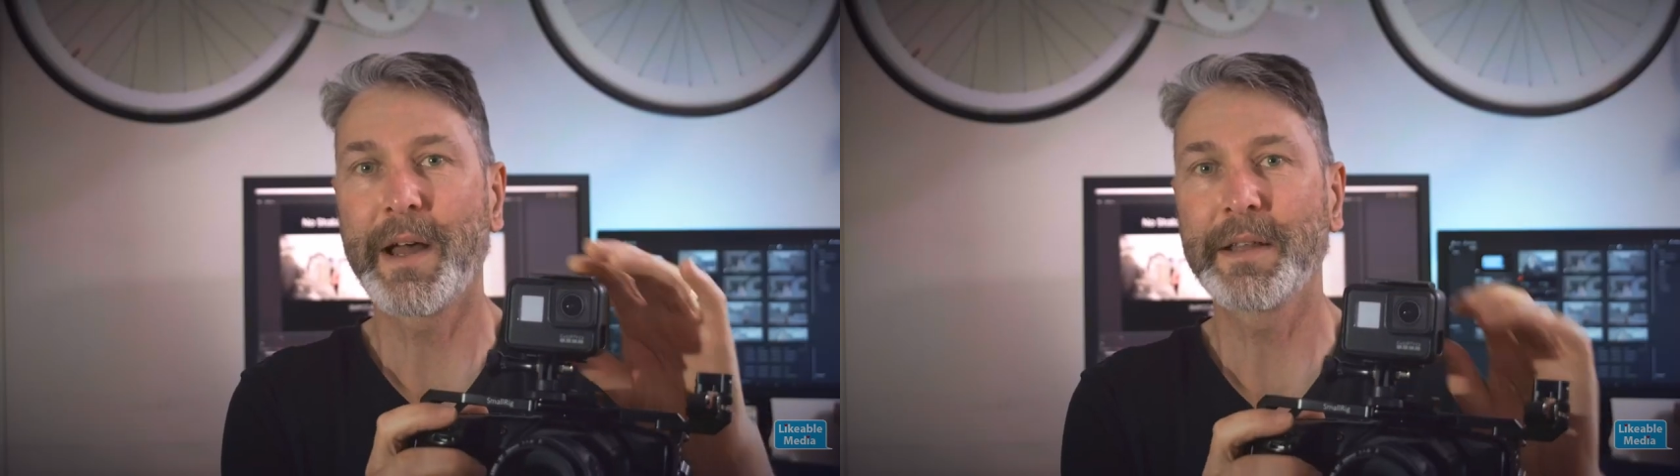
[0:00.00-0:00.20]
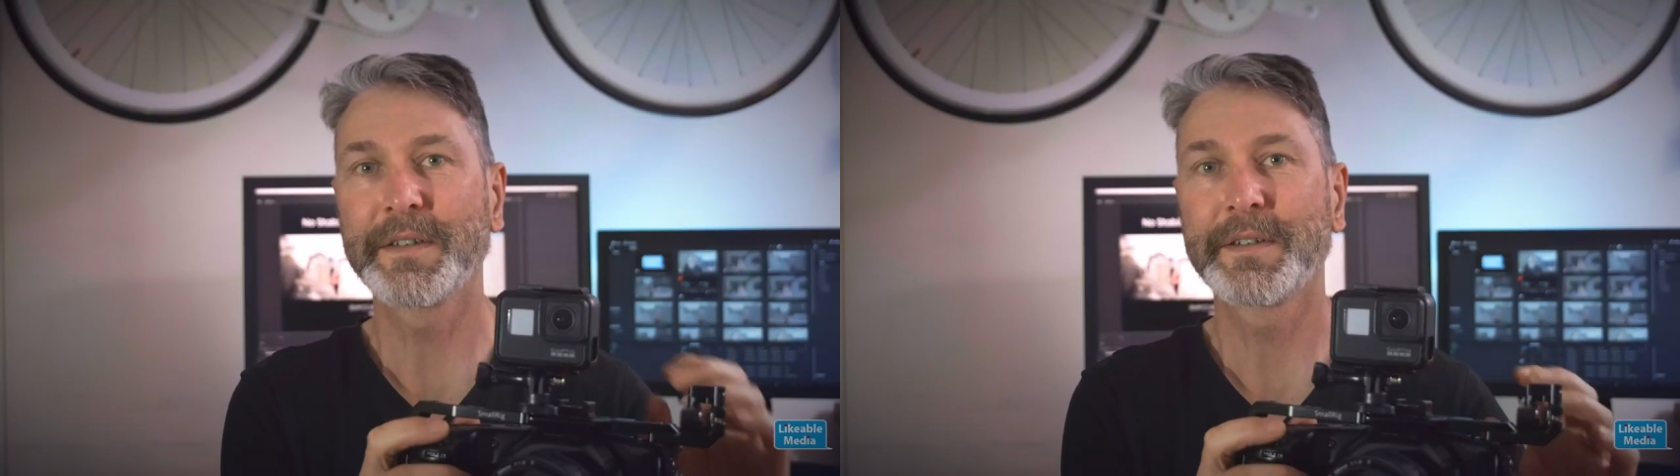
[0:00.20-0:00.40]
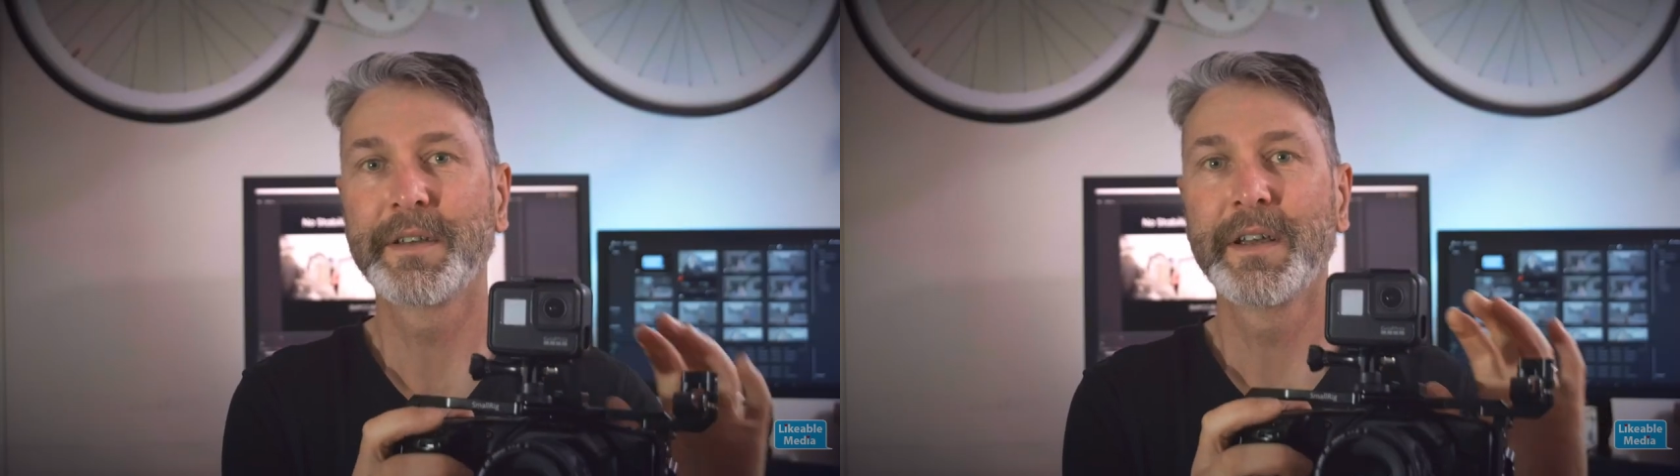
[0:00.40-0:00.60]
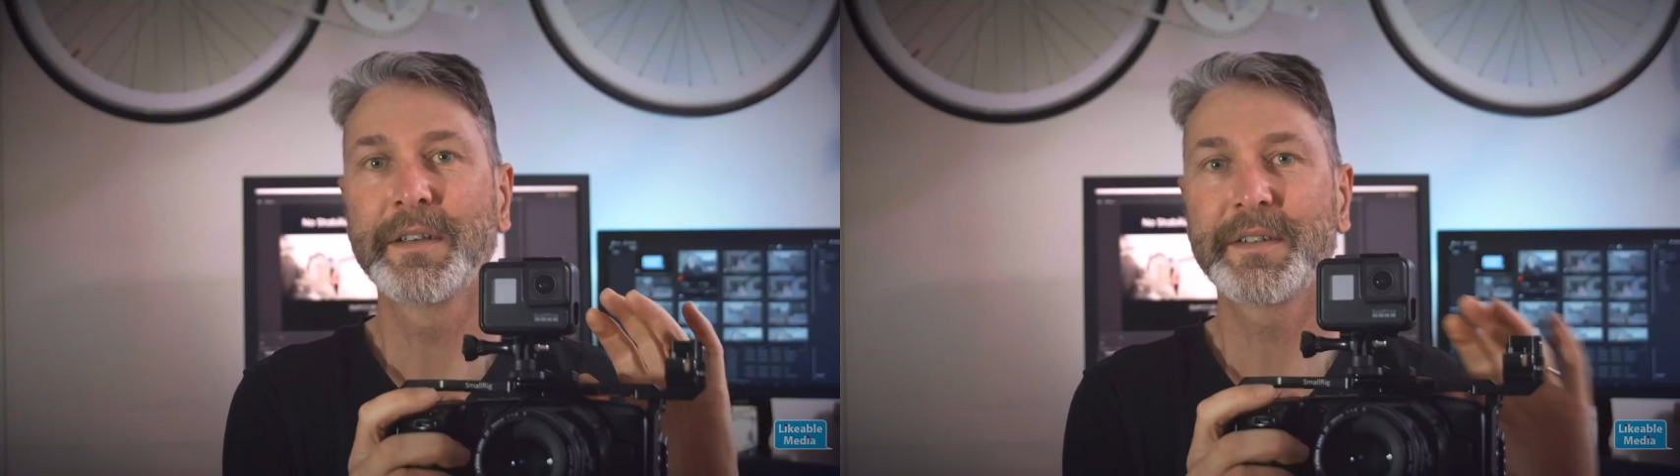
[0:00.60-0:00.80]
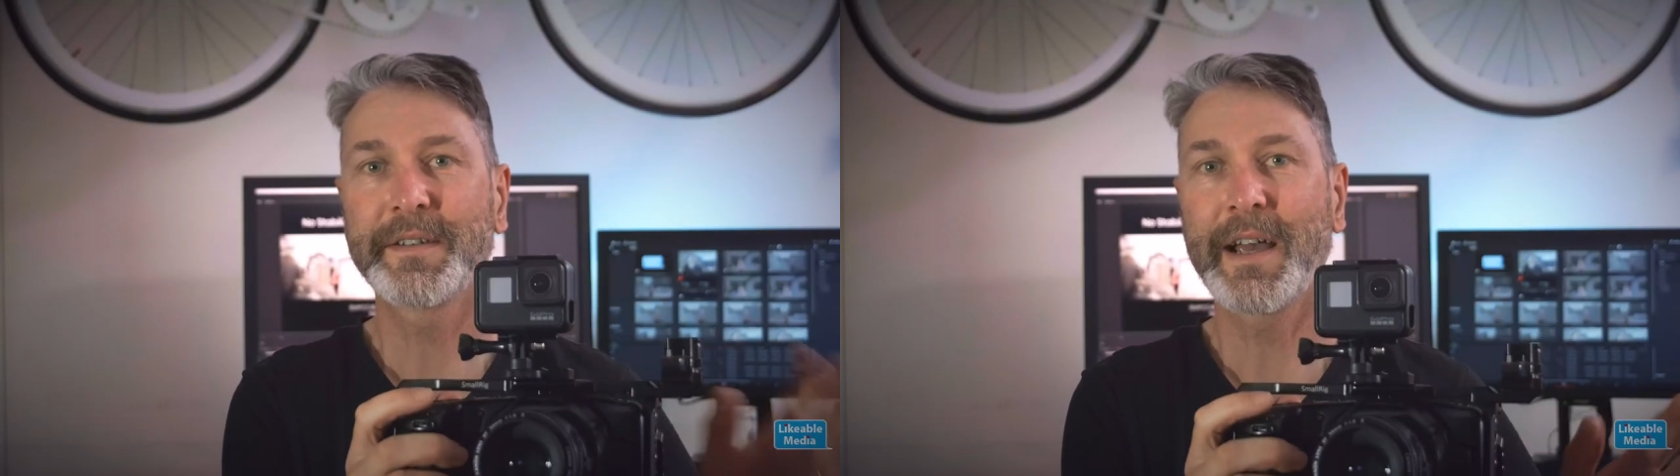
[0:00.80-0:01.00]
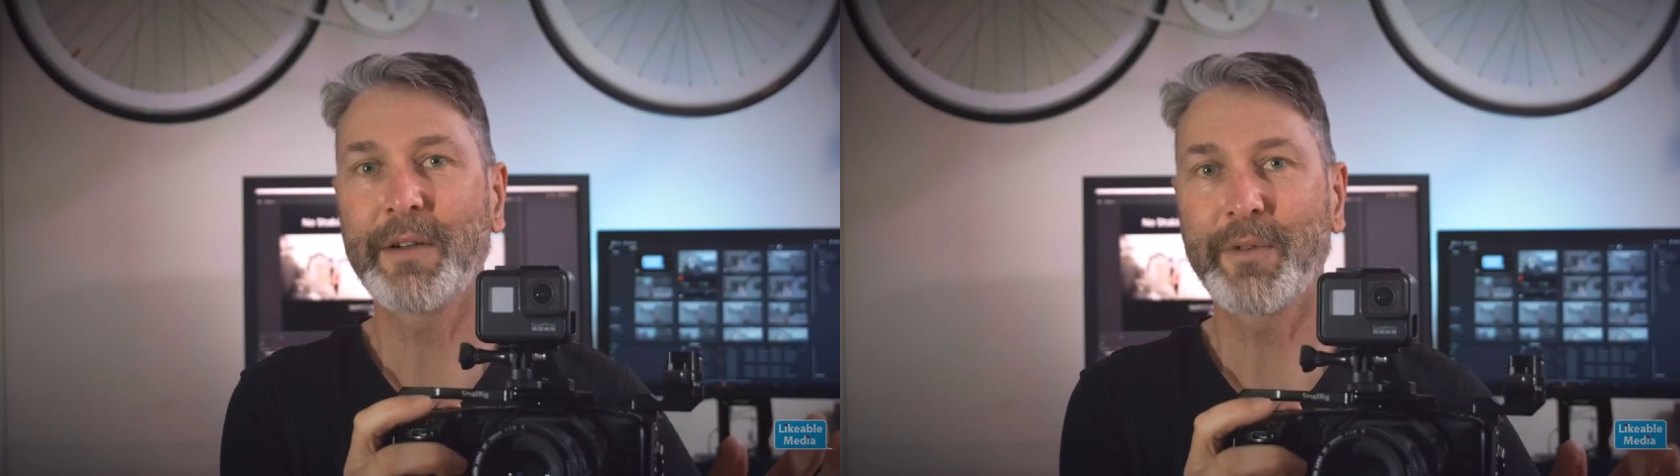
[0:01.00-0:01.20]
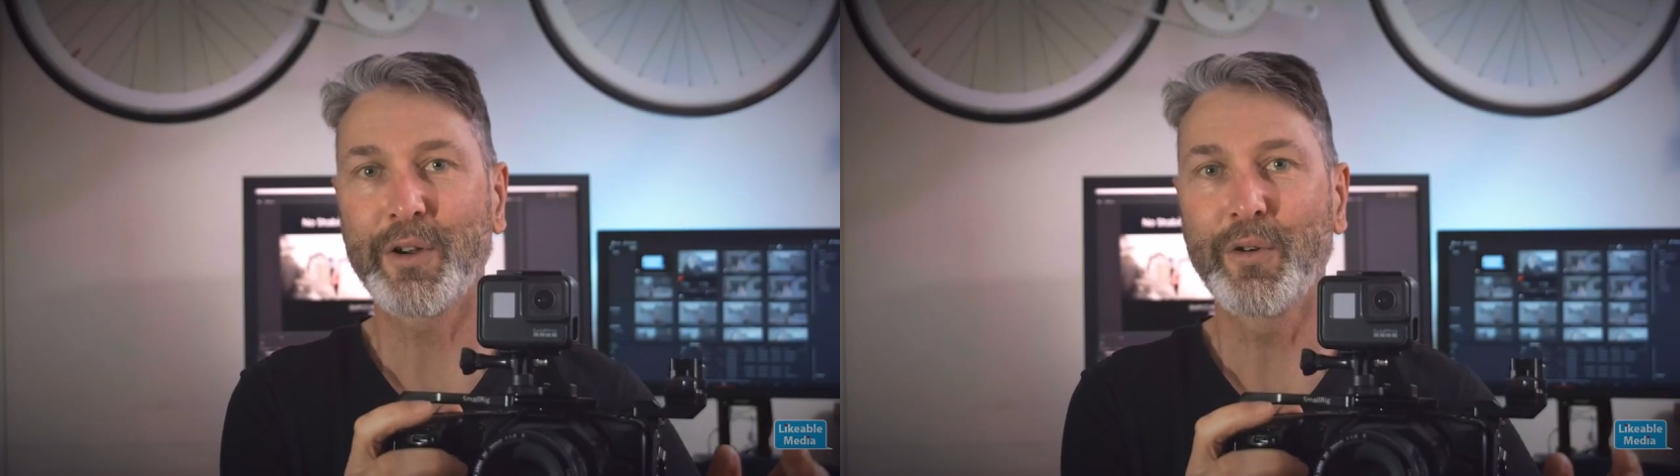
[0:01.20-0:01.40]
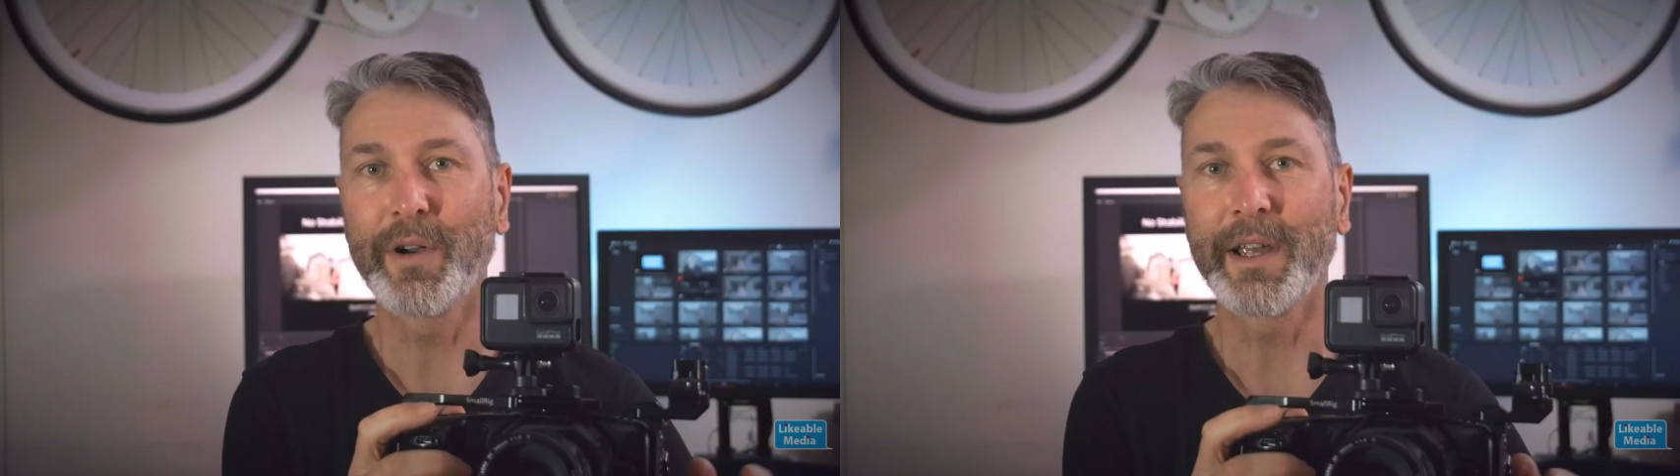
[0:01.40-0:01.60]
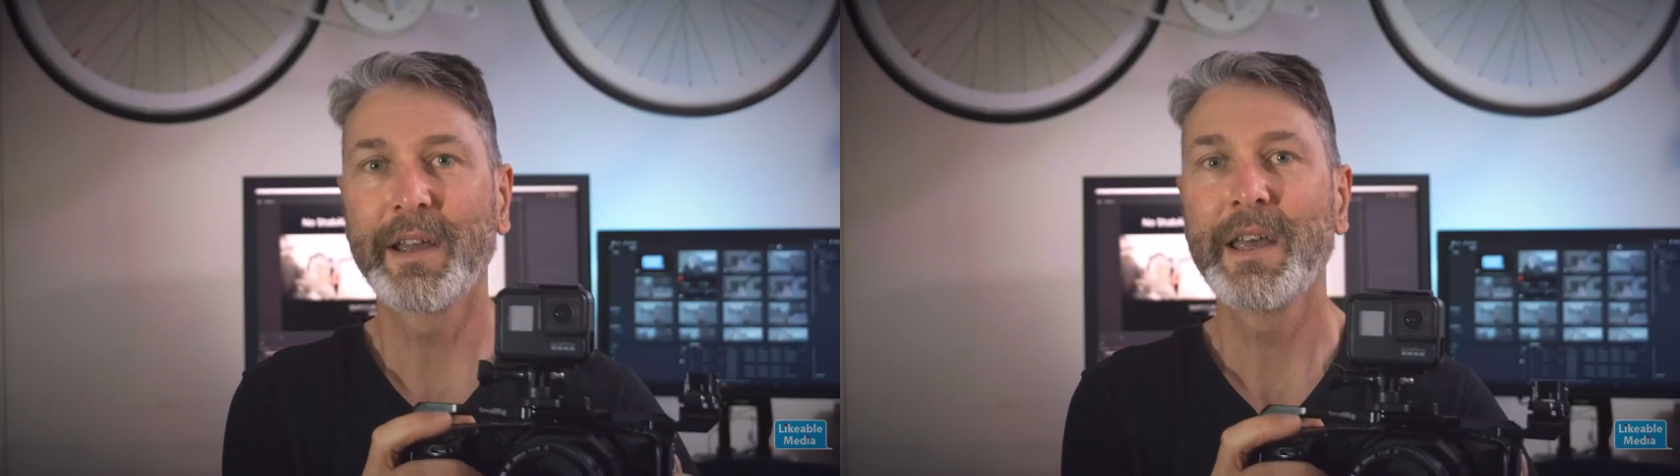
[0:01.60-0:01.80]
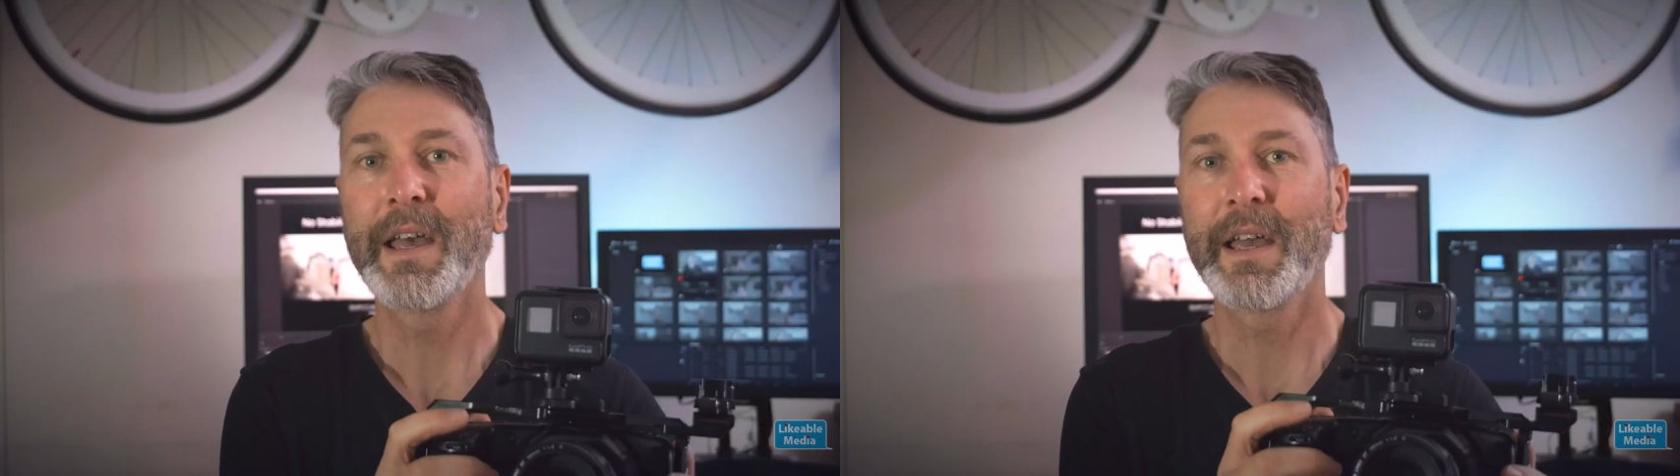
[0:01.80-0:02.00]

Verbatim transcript: buttons, start recording.